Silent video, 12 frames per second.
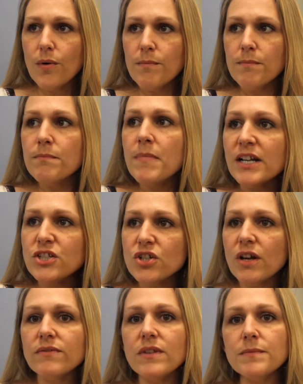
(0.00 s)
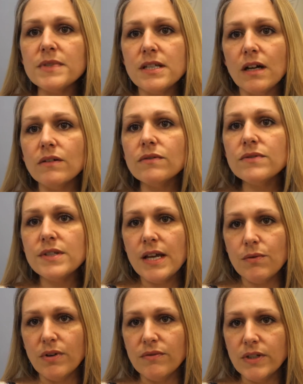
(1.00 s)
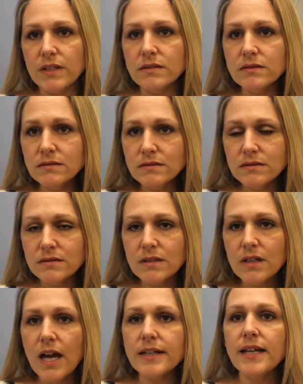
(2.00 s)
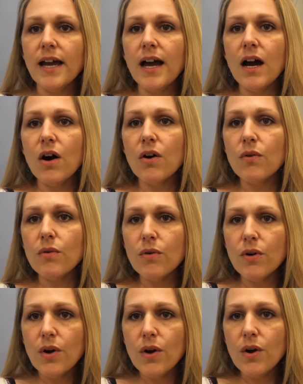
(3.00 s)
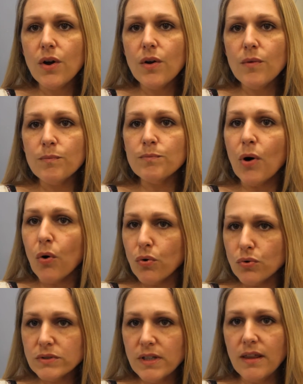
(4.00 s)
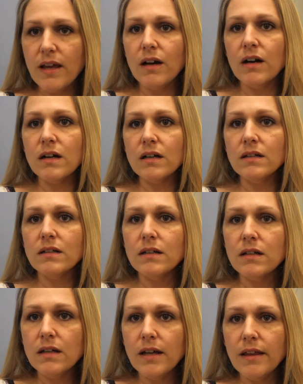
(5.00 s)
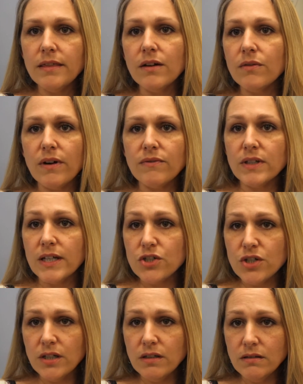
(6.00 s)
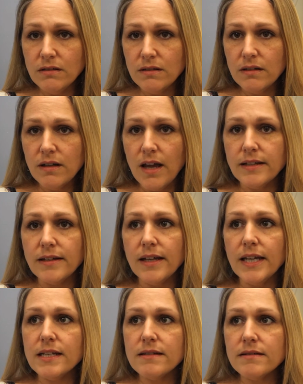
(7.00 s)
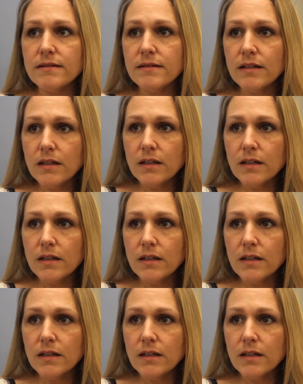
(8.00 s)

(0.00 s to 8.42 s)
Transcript: much of themselves they reveal and how bold they are in their revelation and in